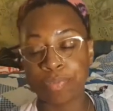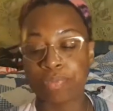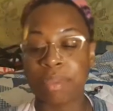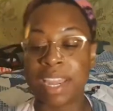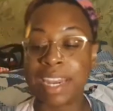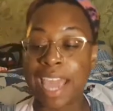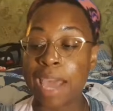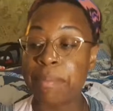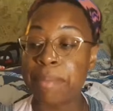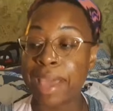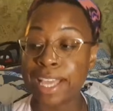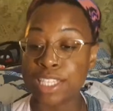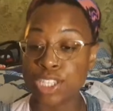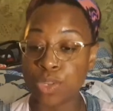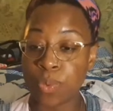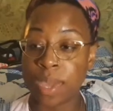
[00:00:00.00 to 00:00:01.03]
My dad
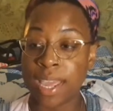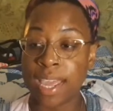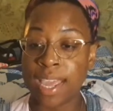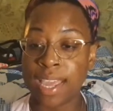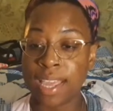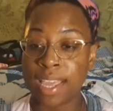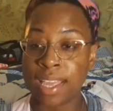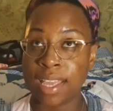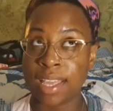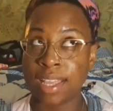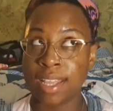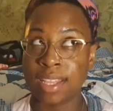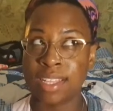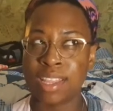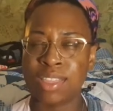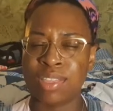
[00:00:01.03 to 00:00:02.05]
passed away
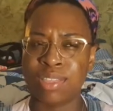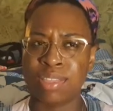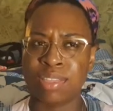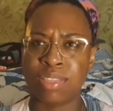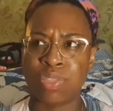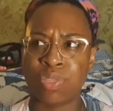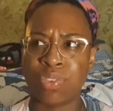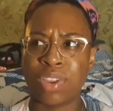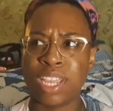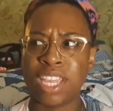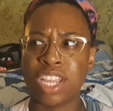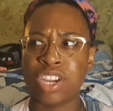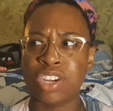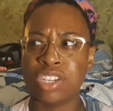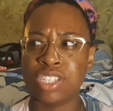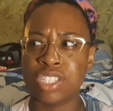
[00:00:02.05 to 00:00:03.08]
3
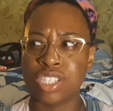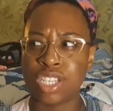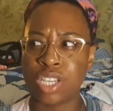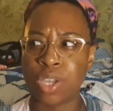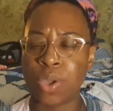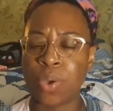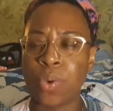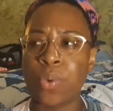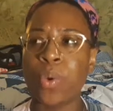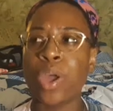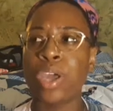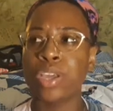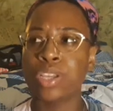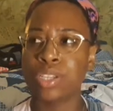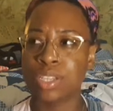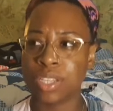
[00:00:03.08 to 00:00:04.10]
years ago.
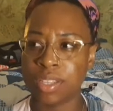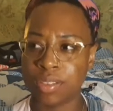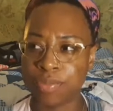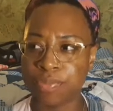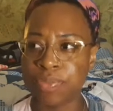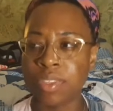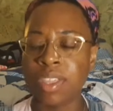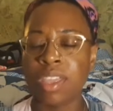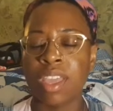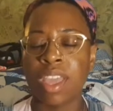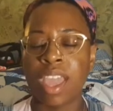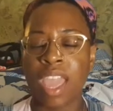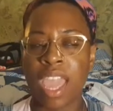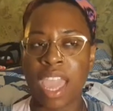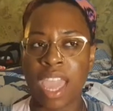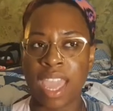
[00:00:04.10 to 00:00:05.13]

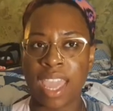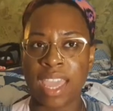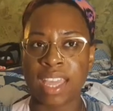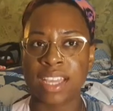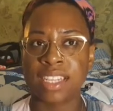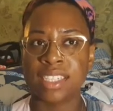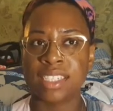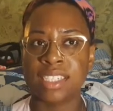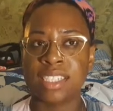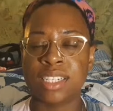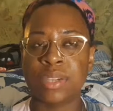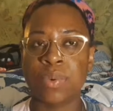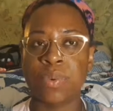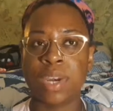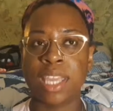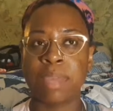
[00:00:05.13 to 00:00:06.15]
And
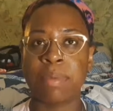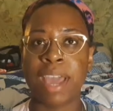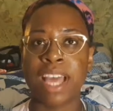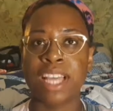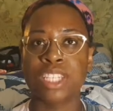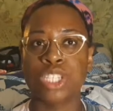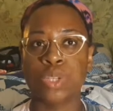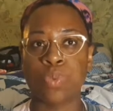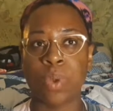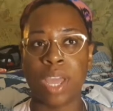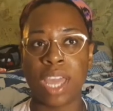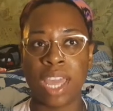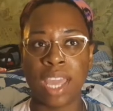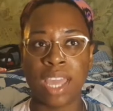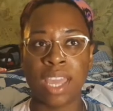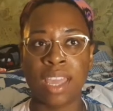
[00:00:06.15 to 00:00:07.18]
when he passed
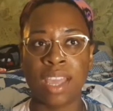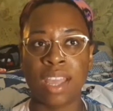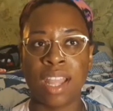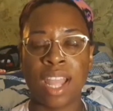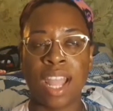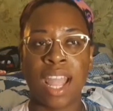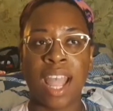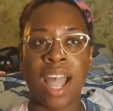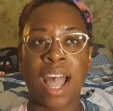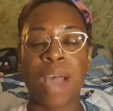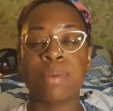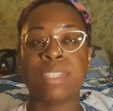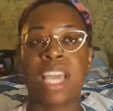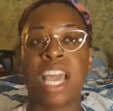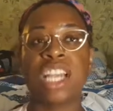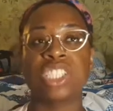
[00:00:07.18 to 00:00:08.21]
away, I
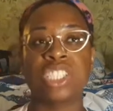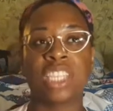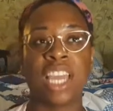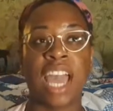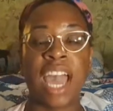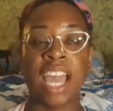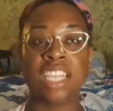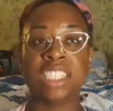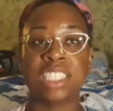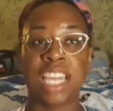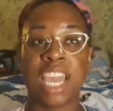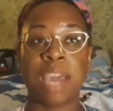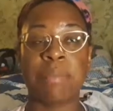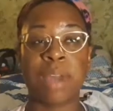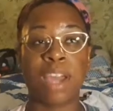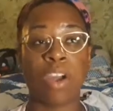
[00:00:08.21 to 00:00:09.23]
actually
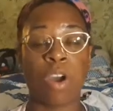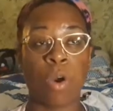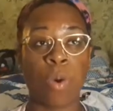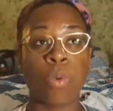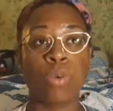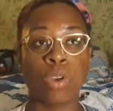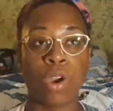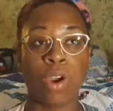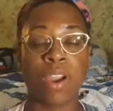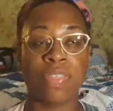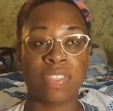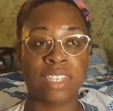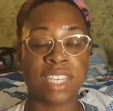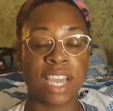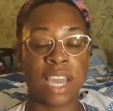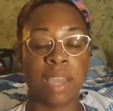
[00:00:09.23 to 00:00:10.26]
had my own car at the
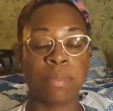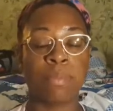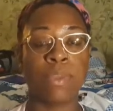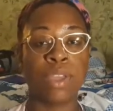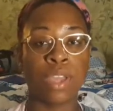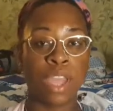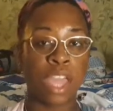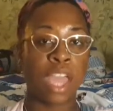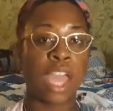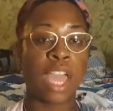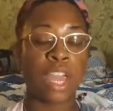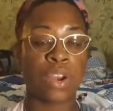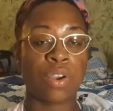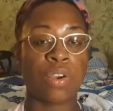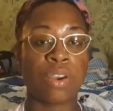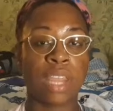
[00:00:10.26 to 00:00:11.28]
time, and
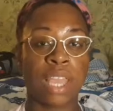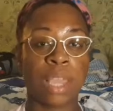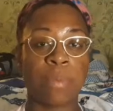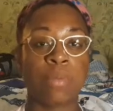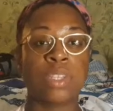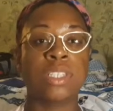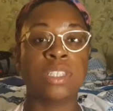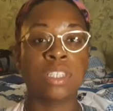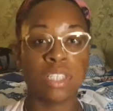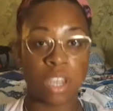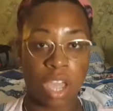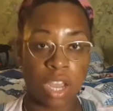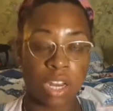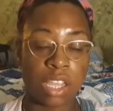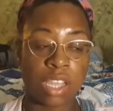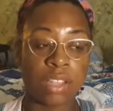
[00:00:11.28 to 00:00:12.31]
her name was
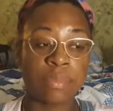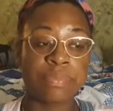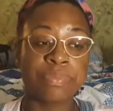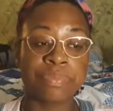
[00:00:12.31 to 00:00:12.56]
Donna.